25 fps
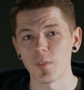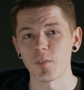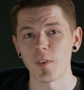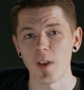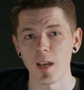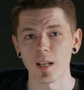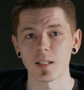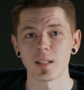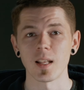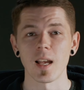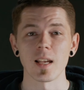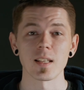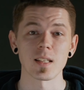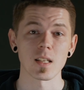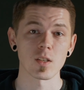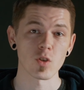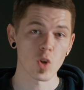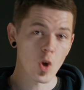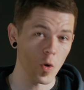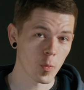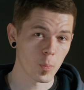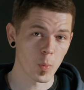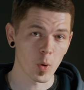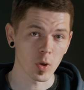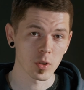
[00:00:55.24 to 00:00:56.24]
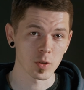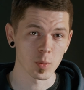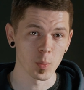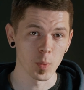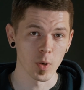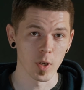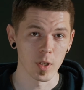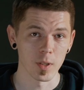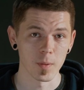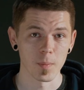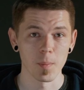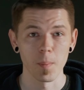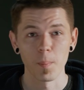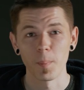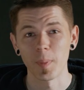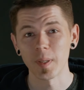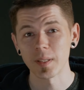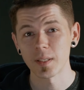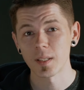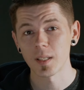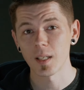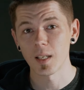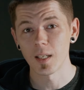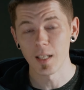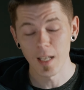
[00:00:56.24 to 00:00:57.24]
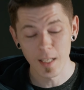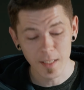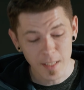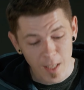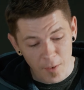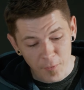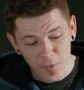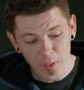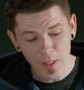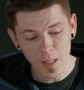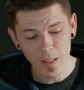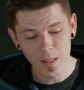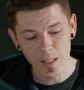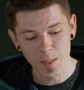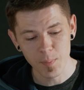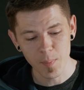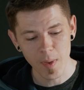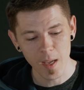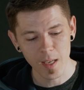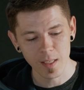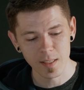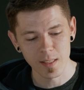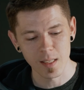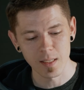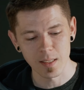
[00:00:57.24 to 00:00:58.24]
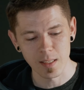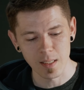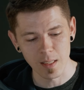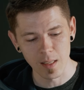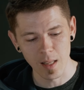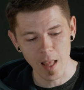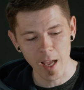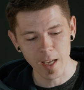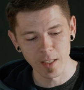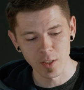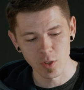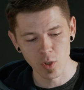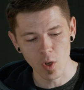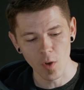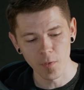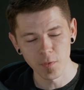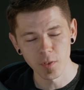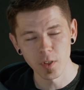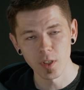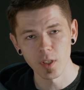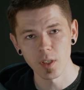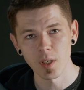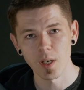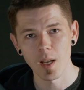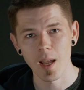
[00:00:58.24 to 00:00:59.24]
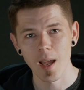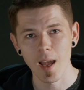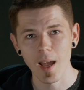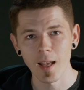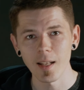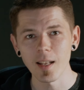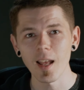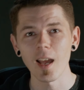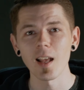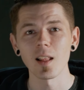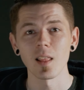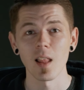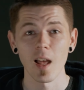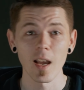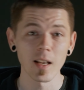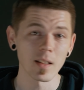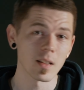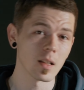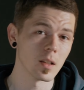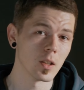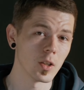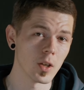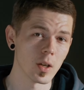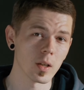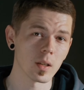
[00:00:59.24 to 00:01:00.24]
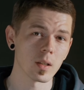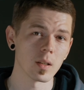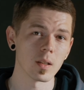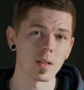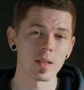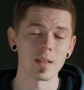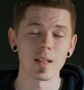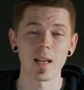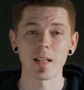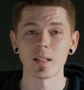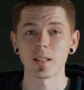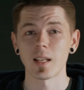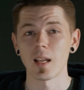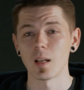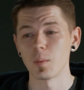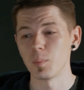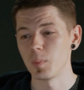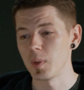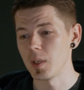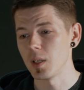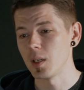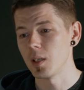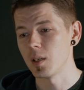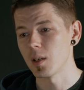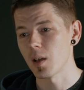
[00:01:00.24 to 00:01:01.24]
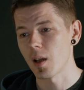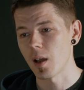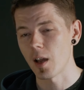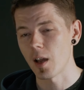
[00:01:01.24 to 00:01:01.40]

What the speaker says: effect as a softbox would, but it definitely makes this light softer, and I like the look that can be